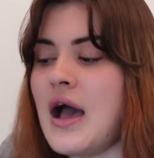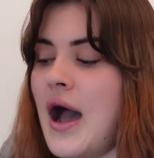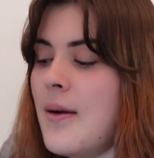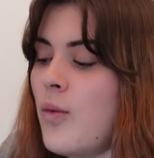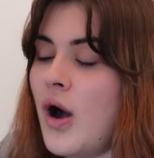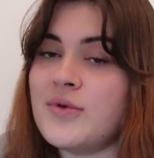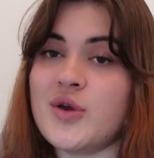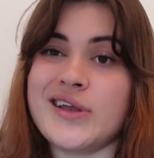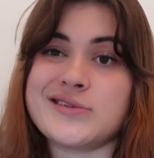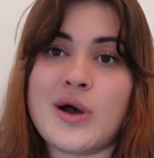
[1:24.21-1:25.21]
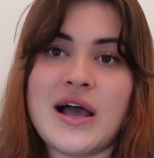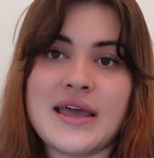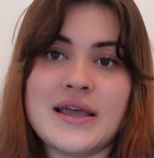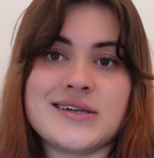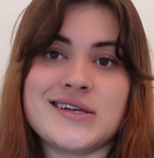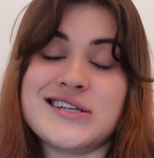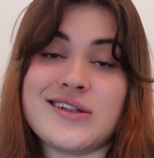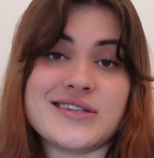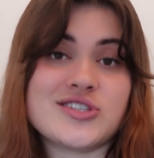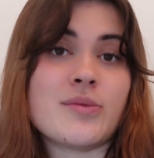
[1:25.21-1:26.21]
What I'm doing is working, and
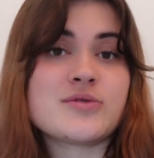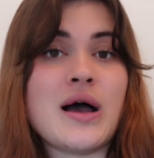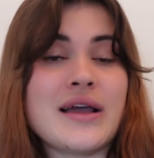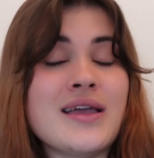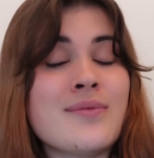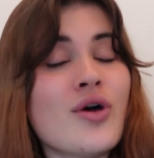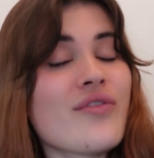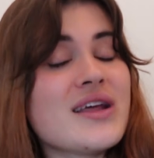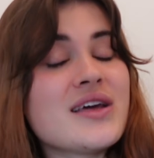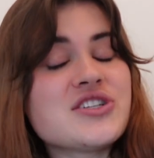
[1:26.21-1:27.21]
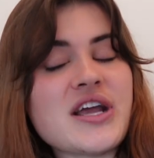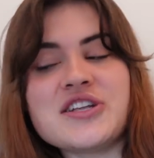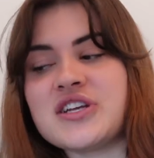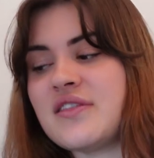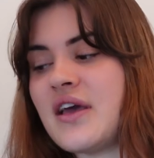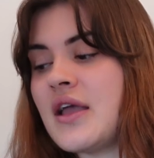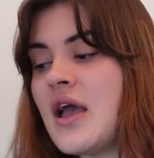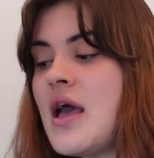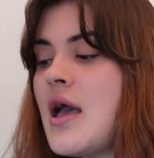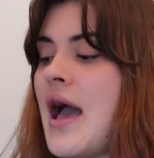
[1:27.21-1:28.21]
until it stops working, I'm not really going to change anything.
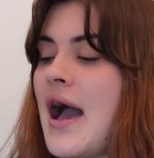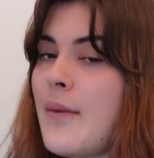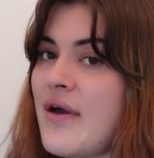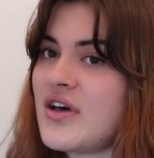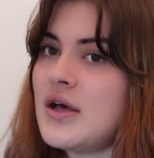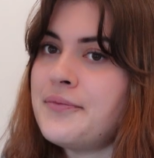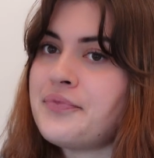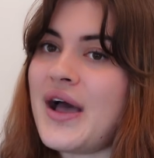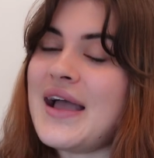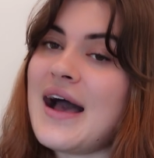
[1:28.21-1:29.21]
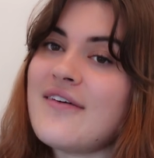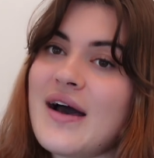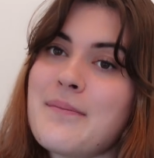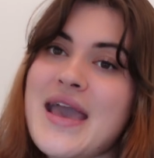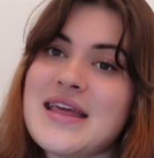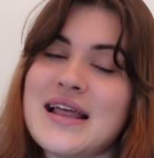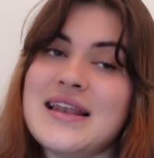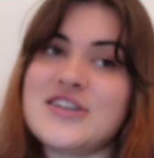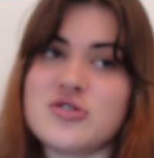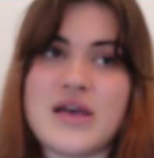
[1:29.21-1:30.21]
However, I have made a
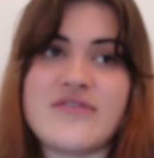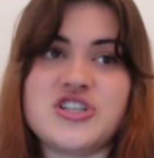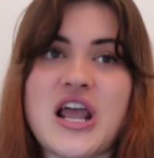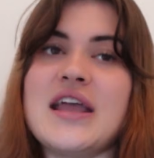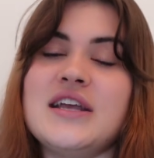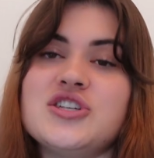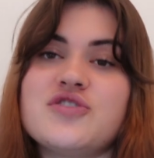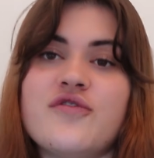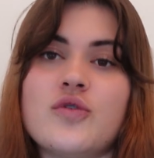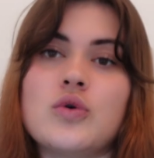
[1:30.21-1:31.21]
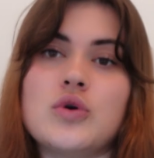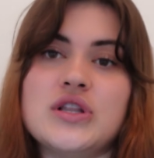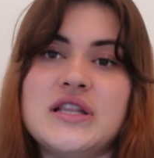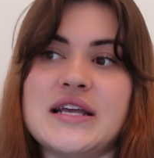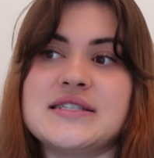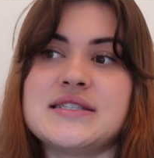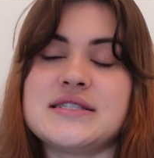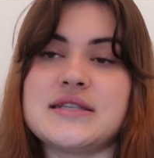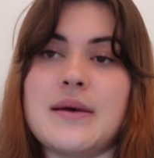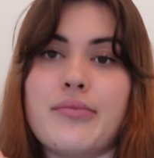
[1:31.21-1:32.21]
little bit of a change for
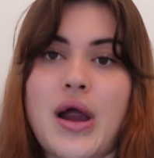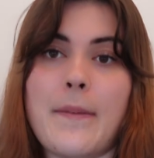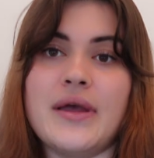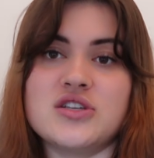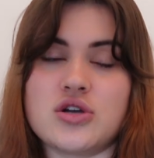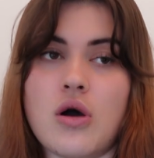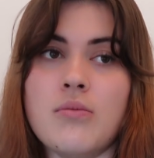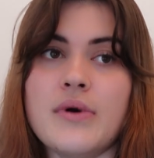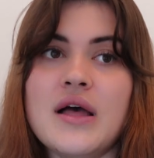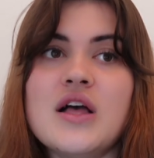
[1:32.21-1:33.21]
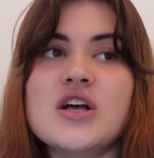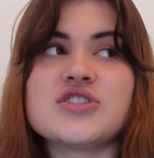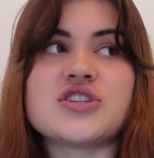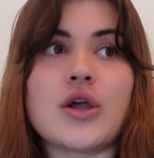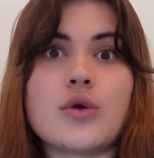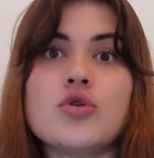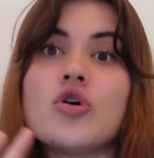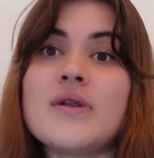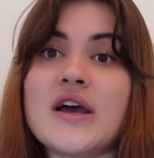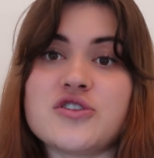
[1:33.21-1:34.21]
this prep into comp. So
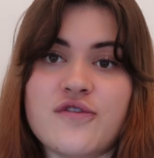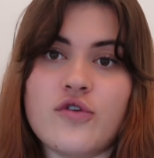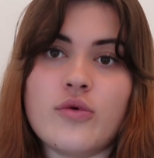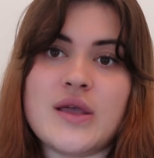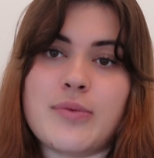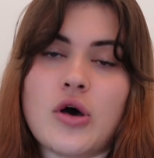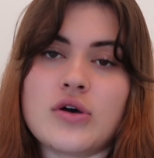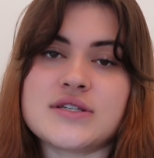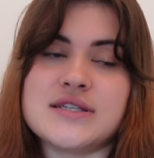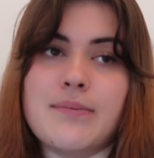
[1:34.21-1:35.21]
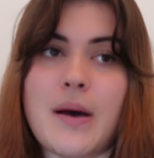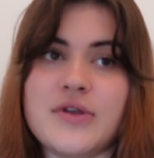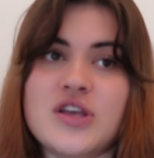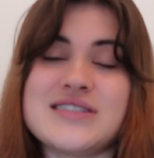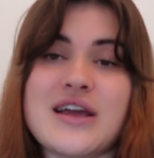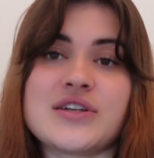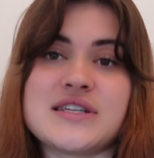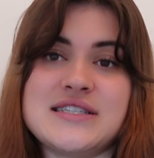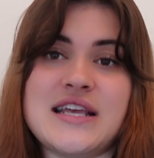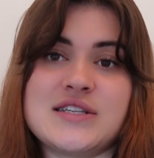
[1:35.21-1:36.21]
normally I do 4-week blocks, but because there is
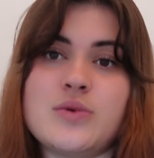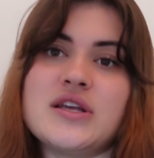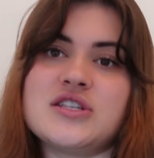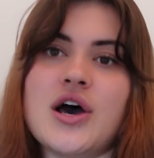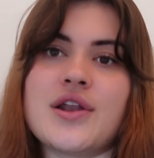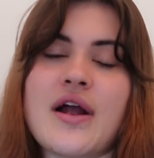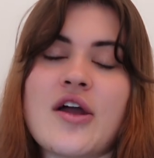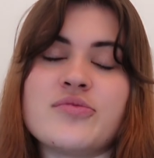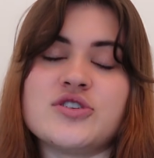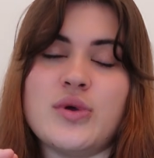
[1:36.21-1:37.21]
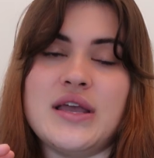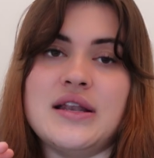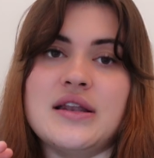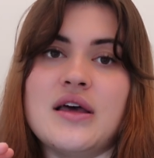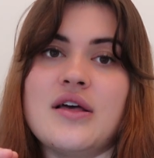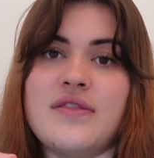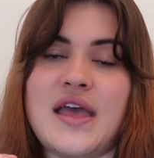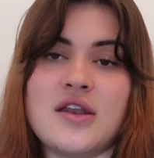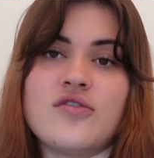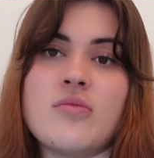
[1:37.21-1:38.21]
a 6-week turnaround between the
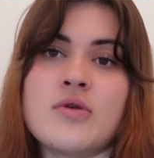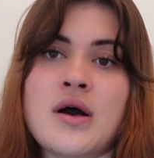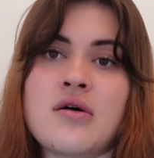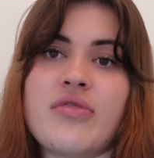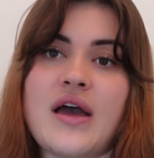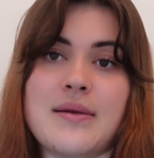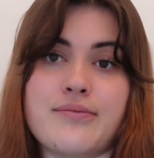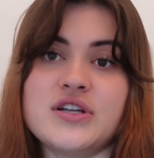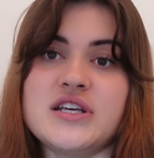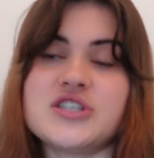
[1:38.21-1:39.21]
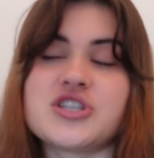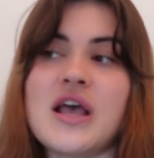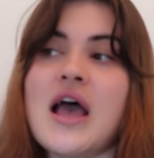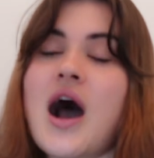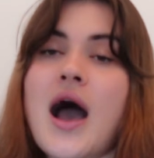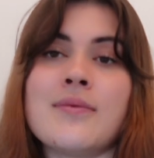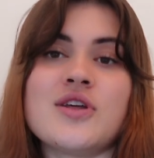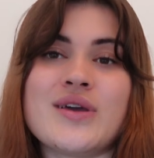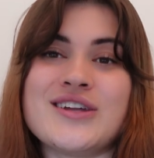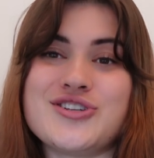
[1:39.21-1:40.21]
end of Commonwealth and British, I'm
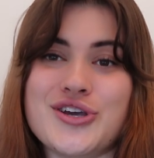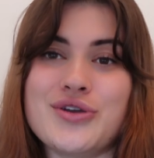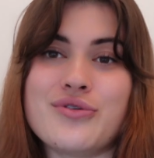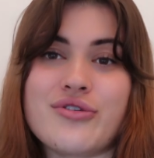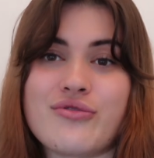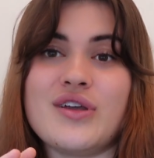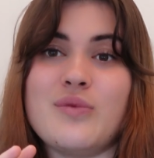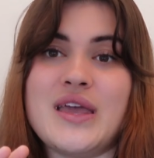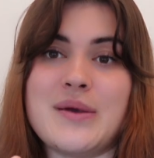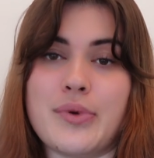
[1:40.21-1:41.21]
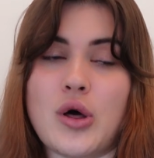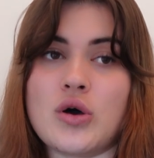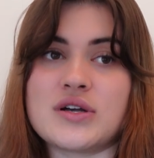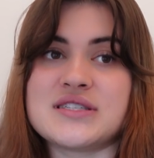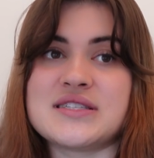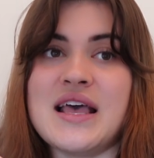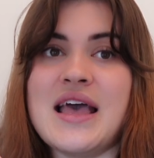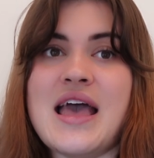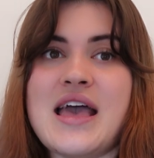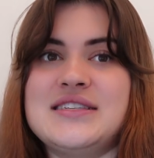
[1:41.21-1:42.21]
doing 2 3-week blocks,
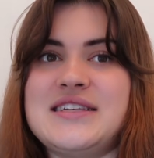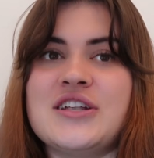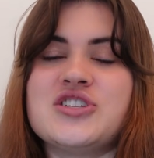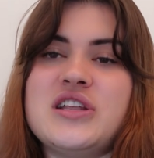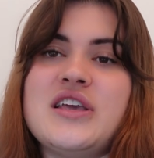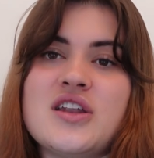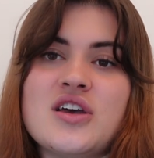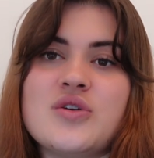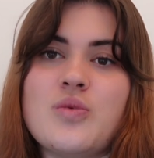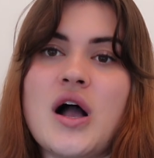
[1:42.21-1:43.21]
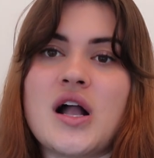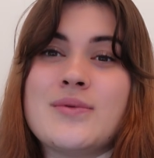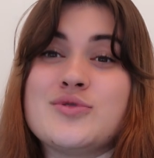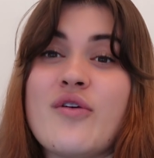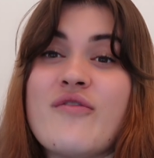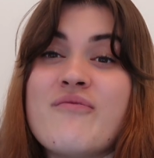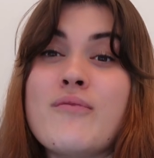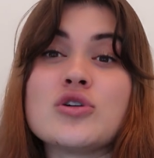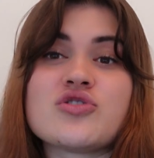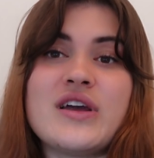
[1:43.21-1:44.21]
essentially gonna work up to a
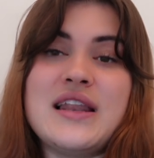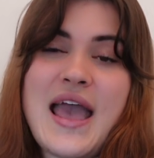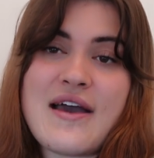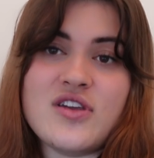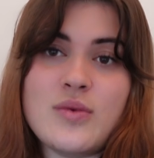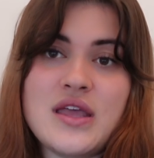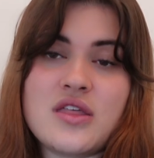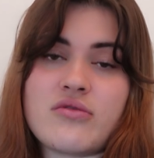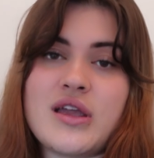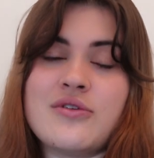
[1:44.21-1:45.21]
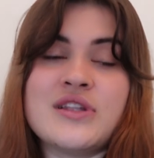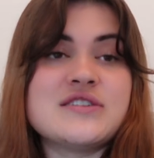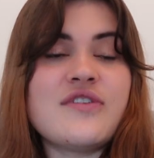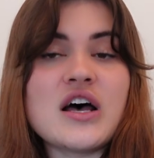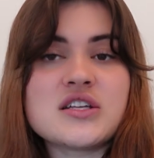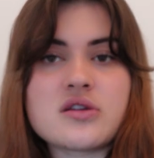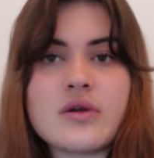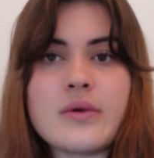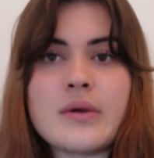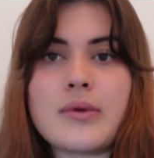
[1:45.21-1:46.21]
moderately heavy week 3 on this first
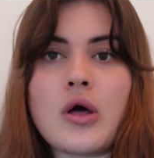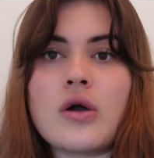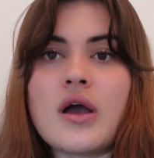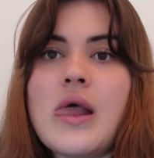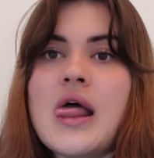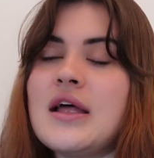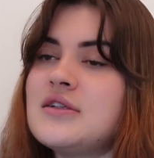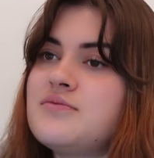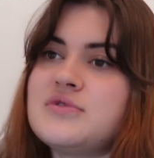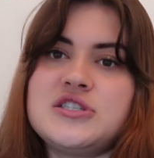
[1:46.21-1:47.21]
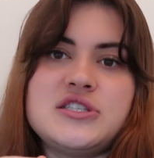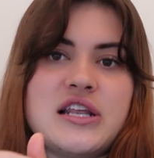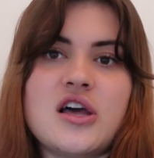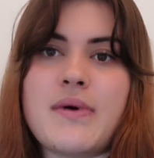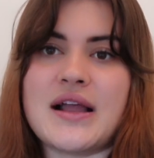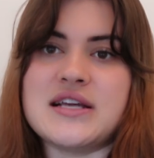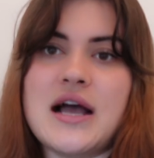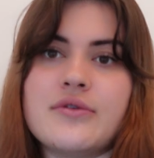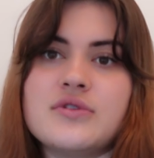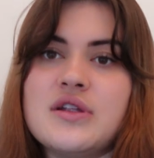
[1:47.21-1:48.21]
3-week block, deload back
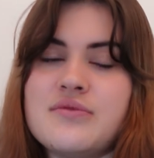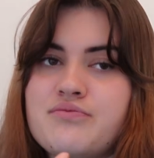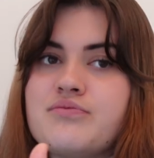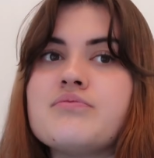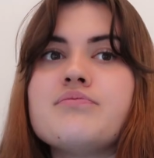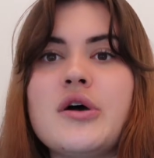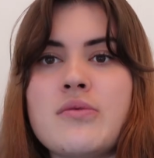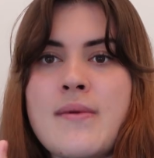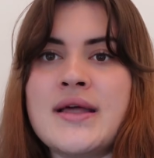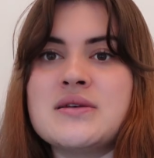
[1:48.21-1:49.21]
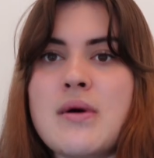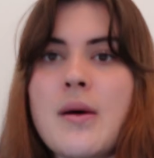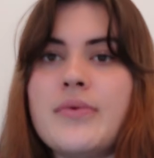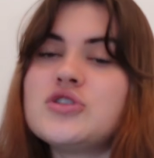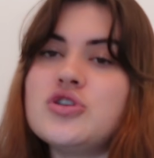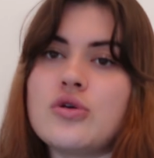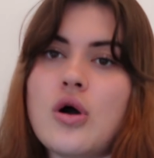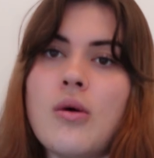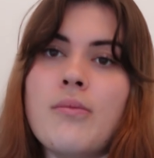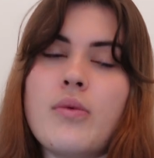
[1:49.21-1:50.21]
down, build momentum up to
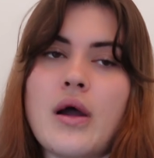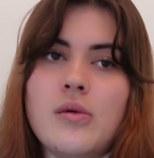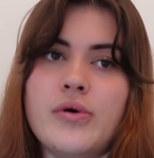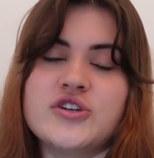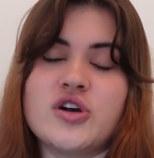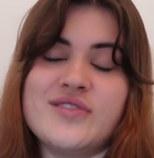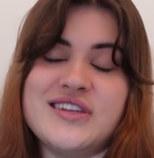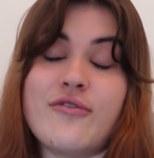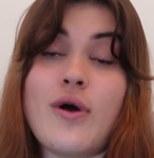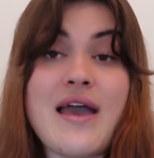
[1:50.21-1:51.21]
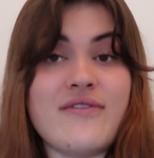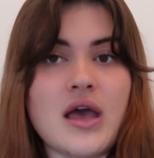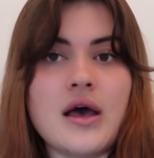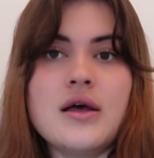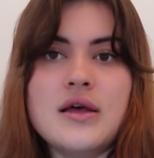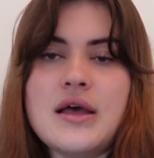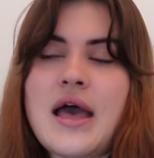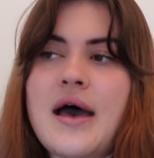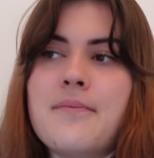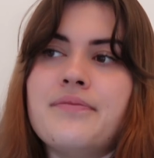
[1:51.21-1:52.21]
comp, where I'll push obviously for heavier
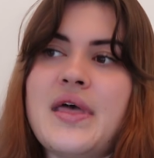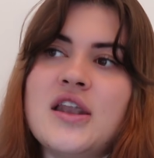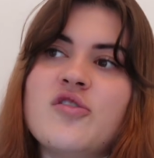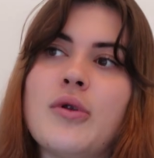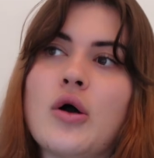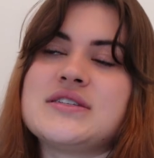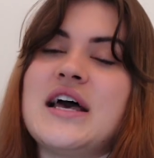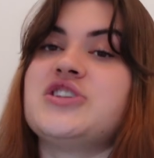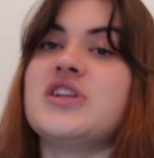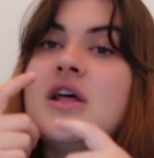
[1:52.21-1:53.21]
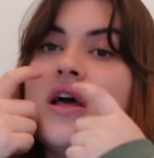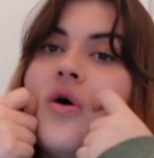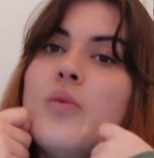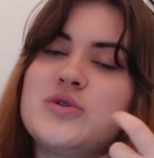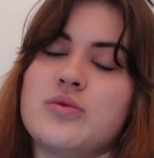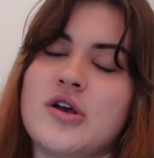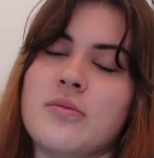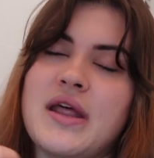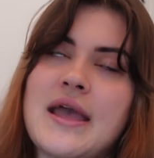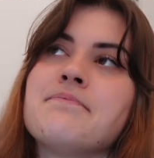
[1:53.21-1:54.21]
end of block session, which will be
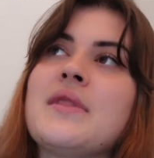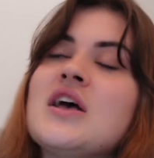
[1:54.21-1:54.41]
comp day.